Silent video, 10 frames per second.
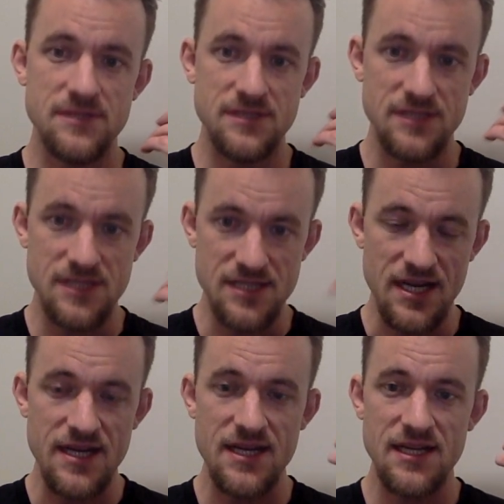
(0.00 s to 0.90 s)

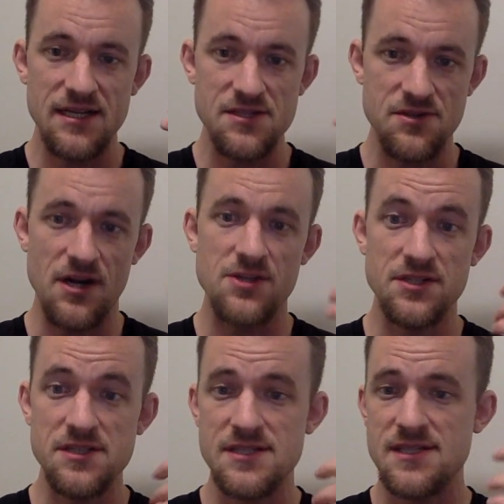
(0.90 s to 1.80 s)
designing
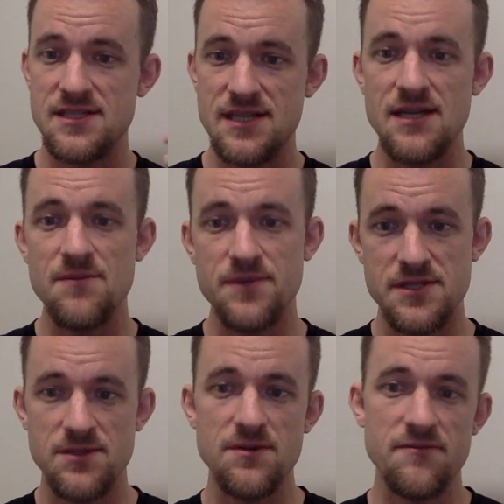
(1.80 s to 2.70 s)
instructions to set up the
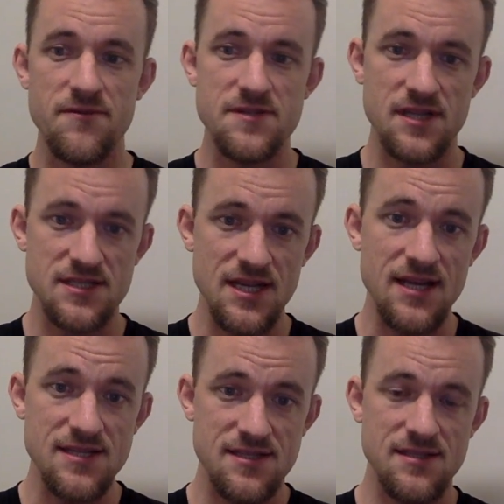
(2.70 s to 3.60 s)
student for
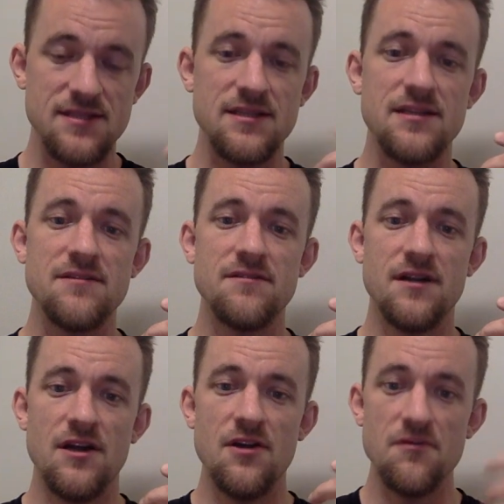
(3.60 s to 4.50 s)
success and then
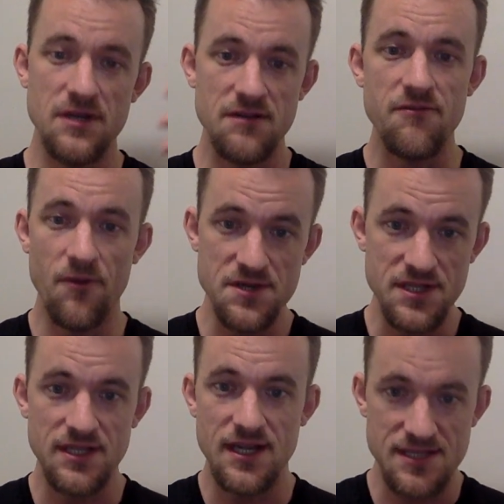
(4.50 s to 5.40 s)

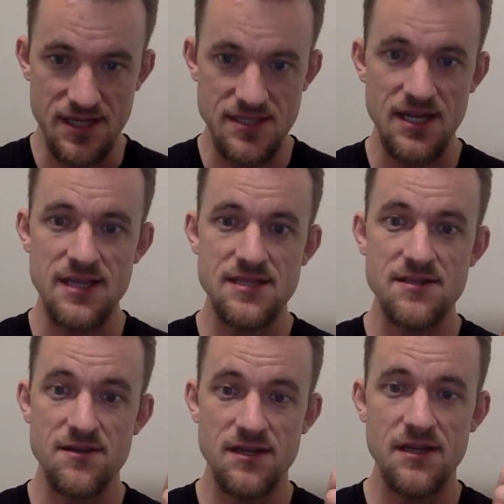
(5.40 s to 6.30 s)
reinforcing that success
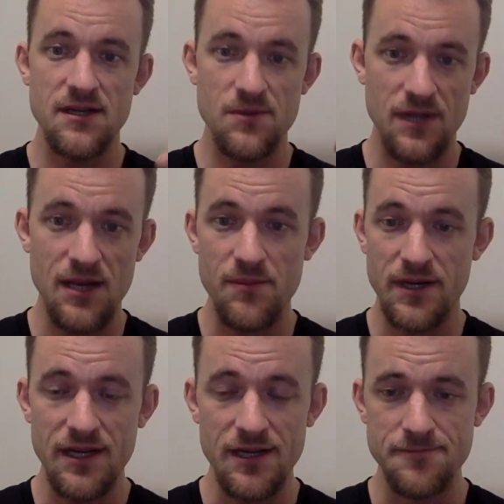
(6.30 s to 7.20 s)
so that it will happen
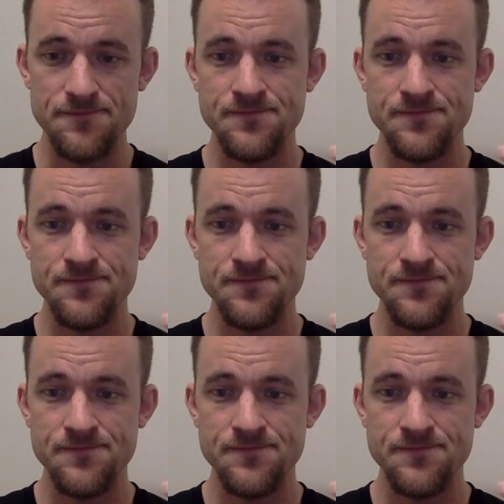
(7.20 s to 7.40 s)
again.